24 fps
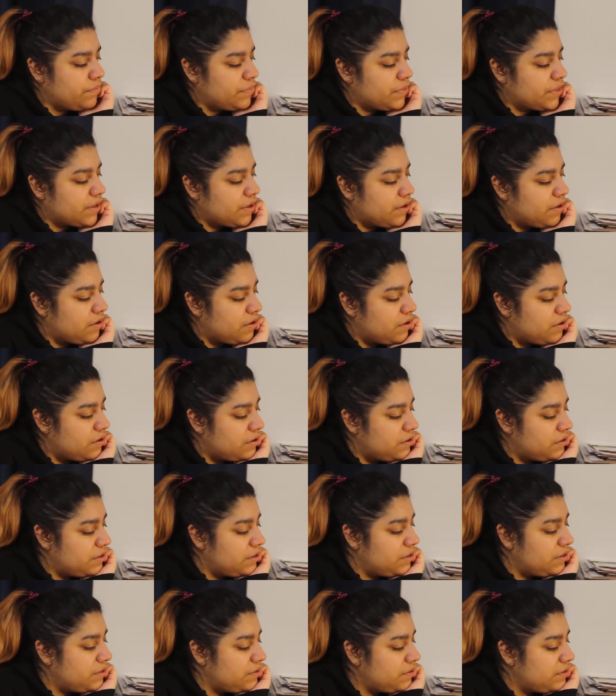
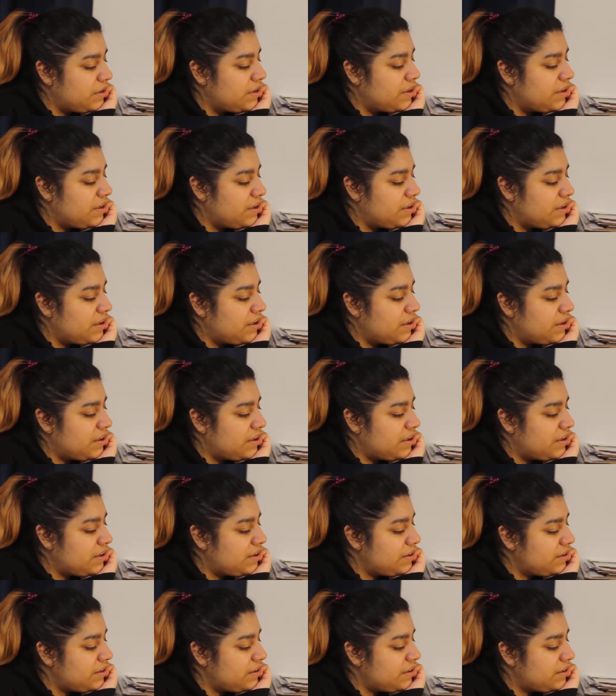No one is speaking in this clip.